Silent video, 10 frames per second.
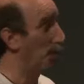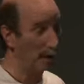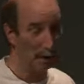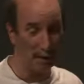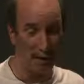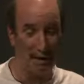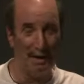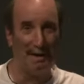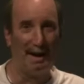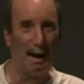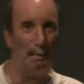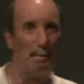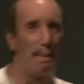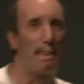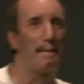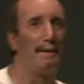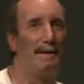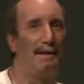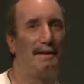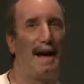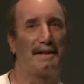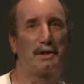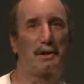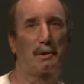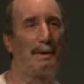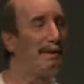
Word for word: for you. Um, that screen,